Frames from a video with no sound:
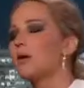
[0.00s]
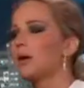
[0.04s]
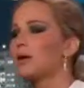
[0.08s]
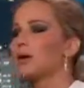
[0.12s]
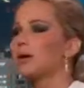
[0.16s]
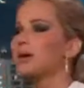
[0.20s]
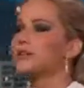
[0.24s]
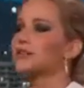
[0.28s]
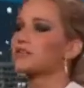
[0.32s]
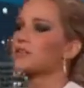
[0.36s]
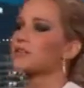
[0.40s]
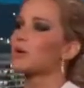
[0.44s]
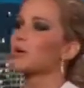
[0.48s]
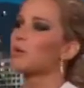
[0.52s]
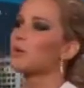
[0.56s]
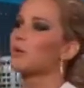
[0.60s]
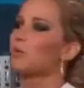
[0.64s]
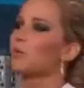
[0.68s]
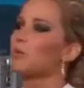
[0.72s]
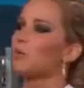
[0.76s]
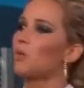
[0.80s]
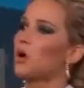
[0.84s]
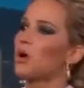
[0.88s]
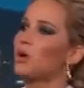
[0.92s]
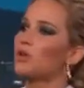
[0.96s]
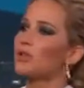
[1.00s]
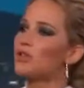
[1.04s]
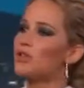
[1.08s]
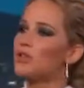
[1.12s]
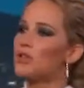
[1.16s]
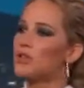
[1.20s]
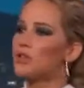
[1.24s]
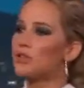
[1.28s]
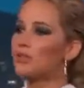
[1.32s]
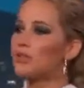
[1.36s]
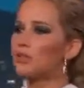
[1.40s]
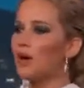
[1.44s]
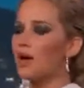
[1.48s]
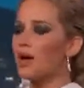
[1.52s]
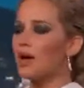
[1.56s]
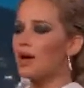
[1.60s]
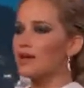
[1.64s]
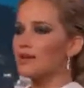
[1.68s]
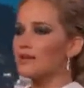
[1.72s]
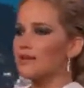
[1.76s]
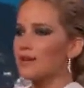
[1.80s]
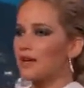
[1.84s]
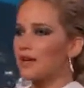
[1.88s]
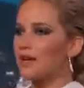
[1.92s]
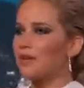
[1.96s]
Okay, so what do you
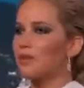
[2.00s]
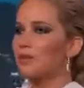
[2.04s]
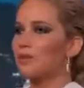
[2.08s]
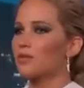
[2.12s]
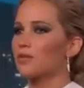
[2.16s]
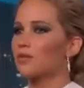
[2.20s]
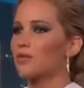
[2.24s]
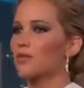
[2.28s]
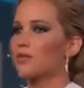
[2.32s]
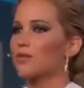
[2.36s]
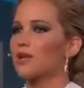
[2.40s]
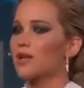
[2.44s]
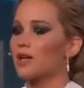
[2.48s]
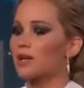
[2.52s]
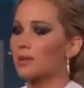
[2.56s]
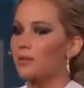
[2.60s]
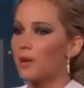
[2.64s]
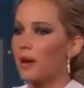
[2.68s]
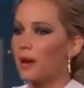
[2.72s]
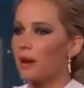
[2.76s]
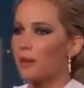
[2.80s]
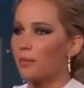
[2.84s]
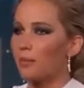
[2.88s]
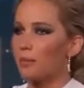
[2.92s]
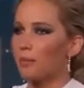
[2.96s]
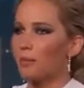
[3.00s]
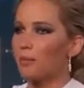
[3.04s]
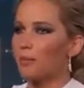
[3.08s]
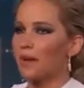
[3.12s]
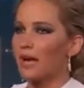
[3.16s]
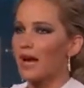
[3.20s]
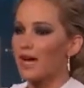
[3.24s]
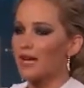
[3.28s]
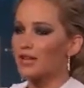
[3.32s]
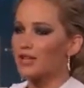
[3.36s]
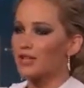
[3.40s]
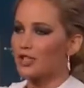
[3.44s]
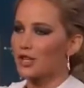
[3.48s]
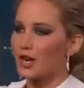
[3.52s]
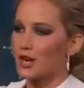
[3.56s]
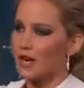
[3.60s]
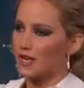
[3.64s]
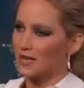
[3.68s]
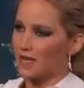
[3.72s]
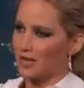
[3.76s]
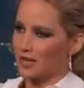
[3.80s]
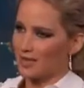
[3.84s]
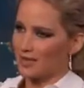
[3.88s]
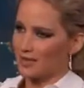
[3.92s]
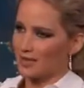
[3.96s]
guys, like, think about Blac
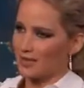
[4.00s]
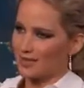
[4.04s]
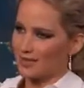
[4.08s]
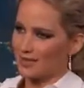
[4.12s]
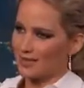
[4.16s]
Chyna?